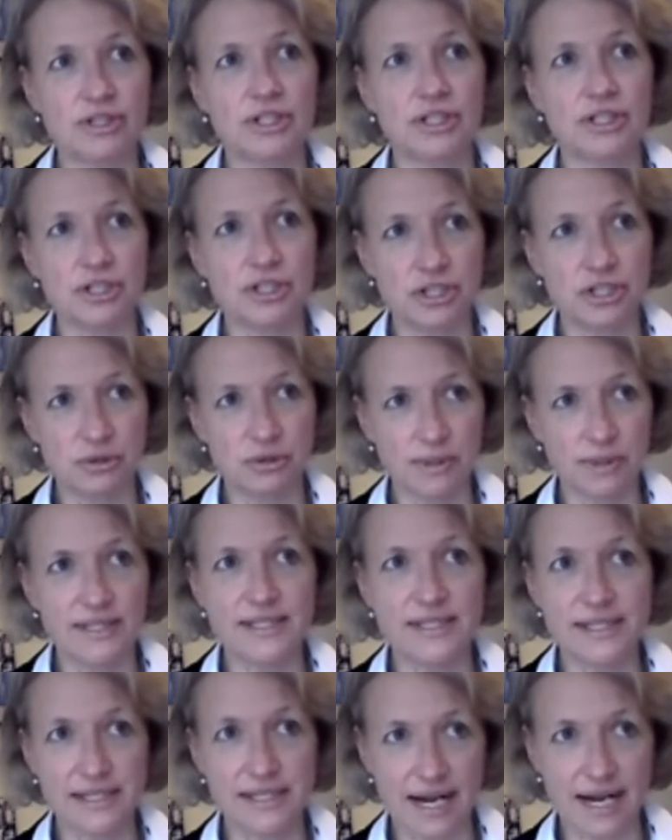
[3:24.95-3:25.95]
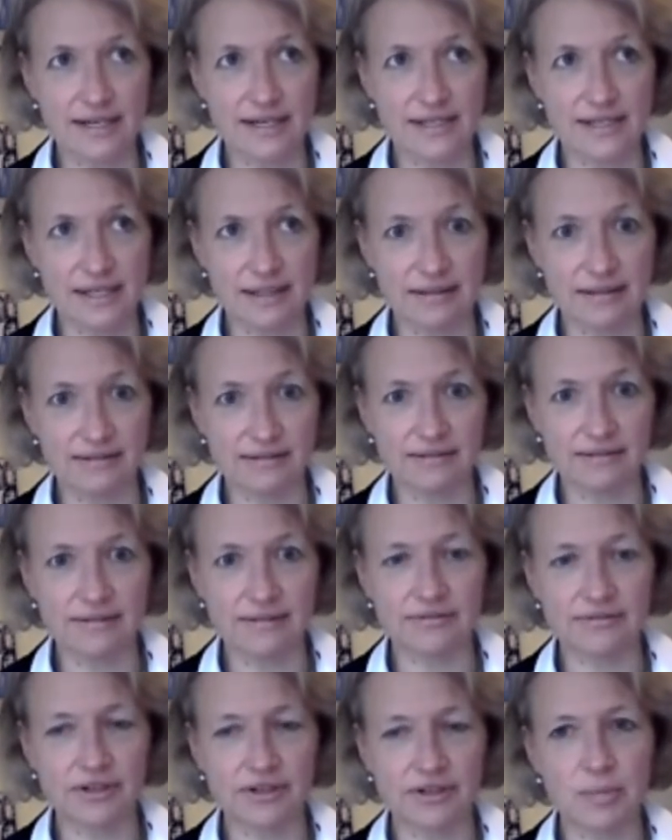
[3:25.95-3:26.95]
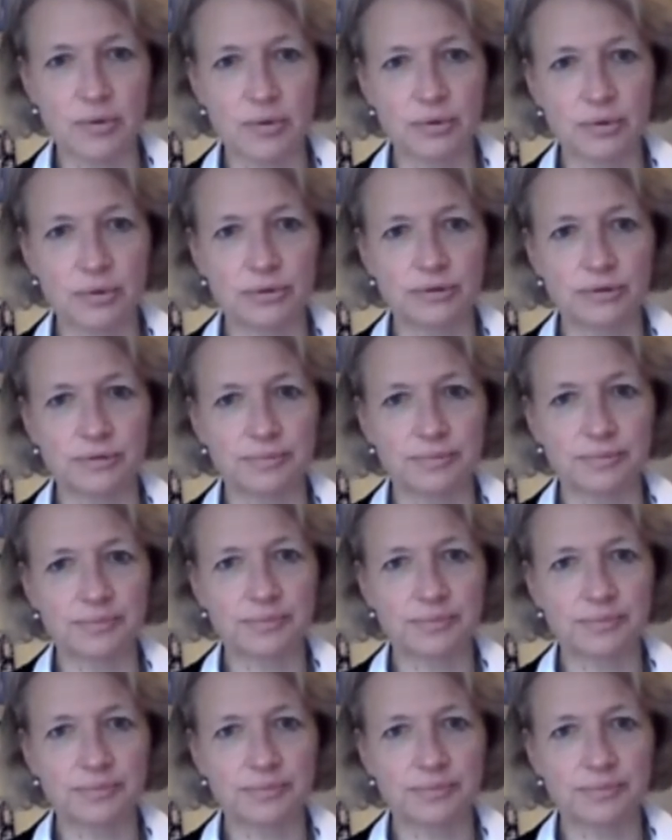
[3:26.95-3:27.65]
that you understand it. Very important.